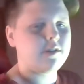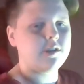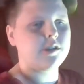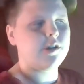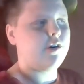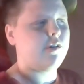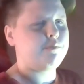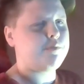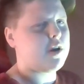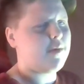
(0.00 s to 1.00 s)
so
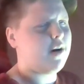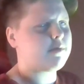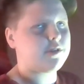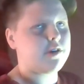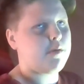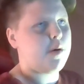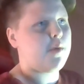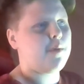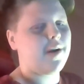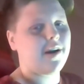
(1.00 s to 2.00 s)
pretty much I'm showing
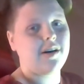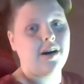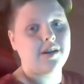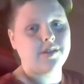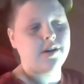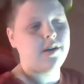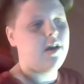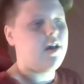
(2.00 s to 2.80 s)
her my closet